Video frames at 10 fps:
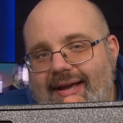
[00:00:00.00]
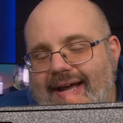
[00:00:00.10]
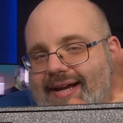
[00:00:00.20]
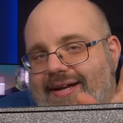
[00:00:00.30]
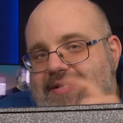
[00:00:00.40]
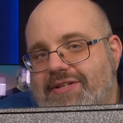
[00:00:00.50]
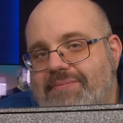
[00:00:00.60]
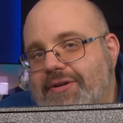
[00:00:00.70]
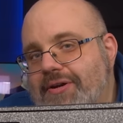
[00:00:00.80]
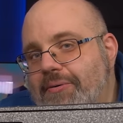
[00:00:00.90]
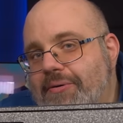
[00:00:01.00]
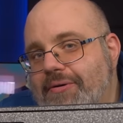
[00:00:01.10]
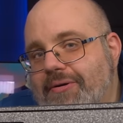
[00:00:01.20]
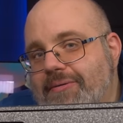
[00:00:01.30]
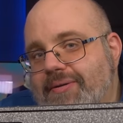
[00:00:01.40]
I got something on
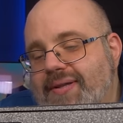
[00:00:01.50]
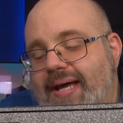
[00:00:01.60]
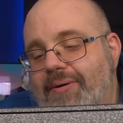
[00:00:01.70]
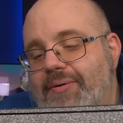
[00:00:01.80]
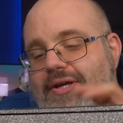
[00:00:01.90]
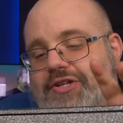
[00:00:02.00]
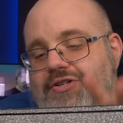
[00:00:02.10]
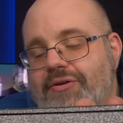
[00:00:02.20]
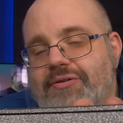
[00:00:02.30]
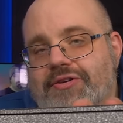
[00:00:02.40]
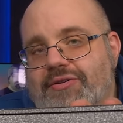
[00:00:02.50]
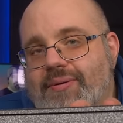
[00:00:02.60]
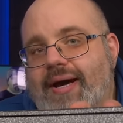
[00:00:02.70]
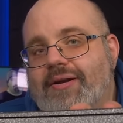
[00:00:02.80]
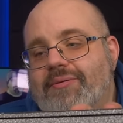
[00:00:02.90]
order that we could turn this
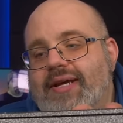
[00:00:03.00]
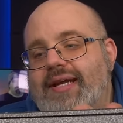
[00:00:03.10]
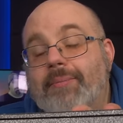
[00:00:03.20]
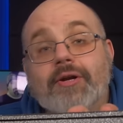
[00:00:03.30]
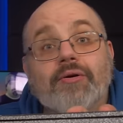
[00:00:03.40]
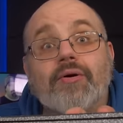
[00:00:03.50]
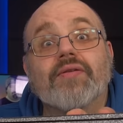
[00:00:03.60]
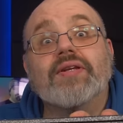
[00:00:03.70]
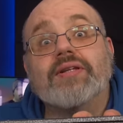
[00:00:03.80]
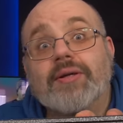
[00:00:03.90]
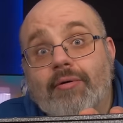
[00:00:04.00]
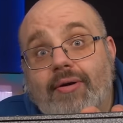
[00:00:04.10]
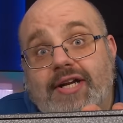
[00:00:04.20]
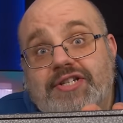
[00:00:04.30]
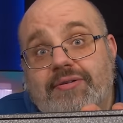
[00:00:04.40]
around and make, I'm gonna call it the
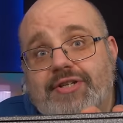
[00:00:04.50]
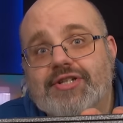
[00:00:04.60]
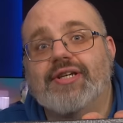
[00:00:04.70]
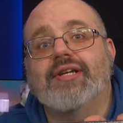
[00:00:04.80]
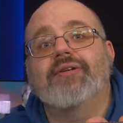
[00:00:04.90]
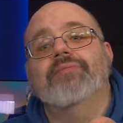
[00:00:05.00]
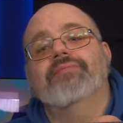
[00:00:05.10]
Liberace machine.